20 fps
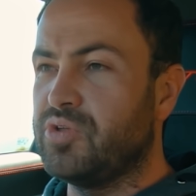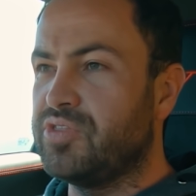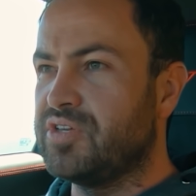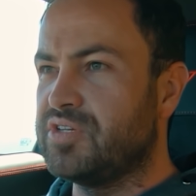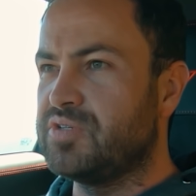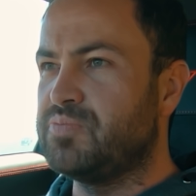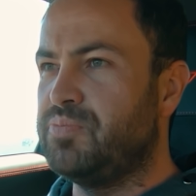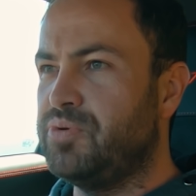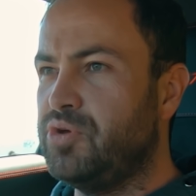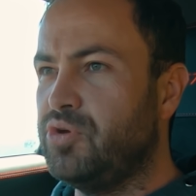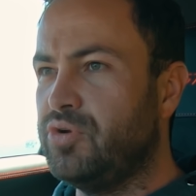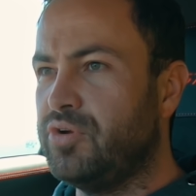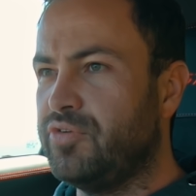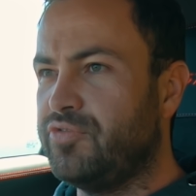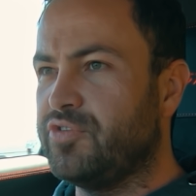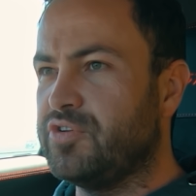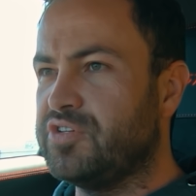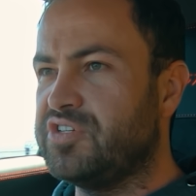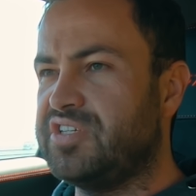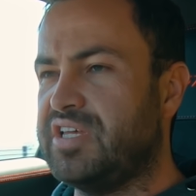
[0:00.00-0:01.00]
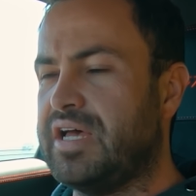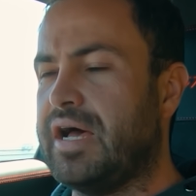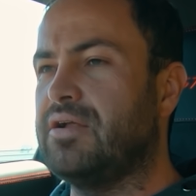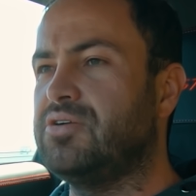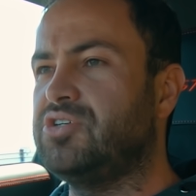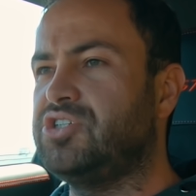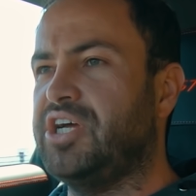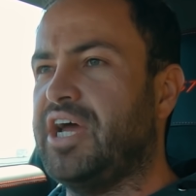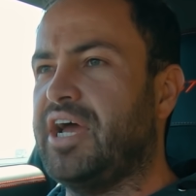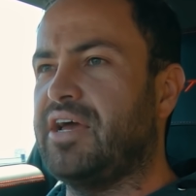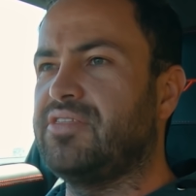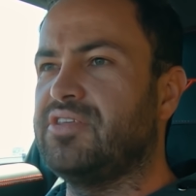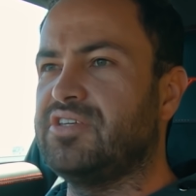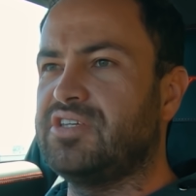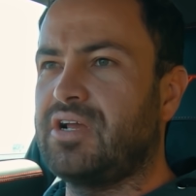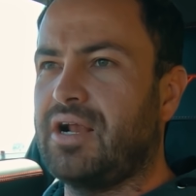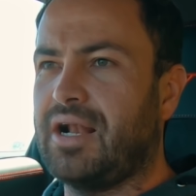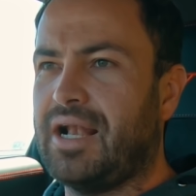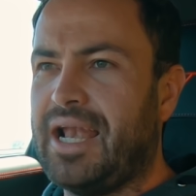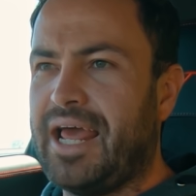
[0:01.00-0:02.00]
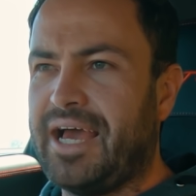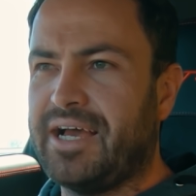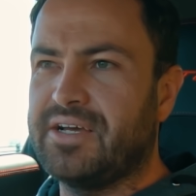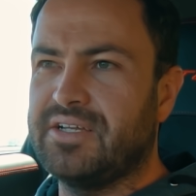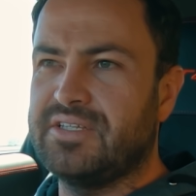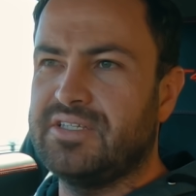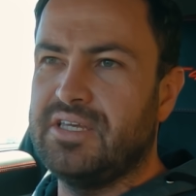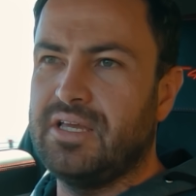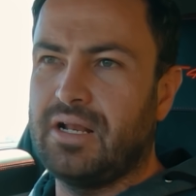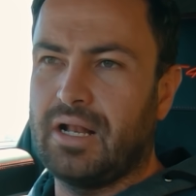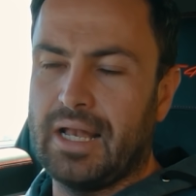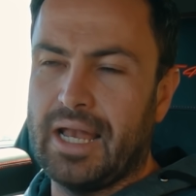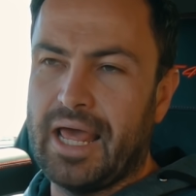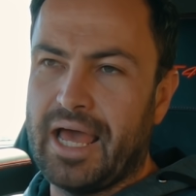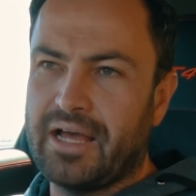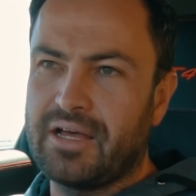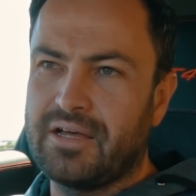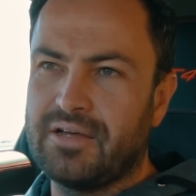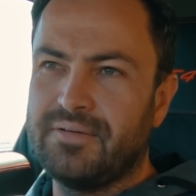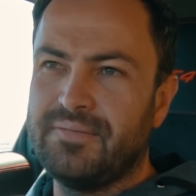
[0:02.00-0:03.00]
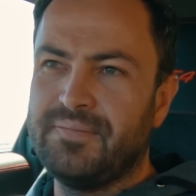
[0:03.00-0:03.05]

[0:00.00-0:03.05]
with this beautiful soundtrack, this clackety clack,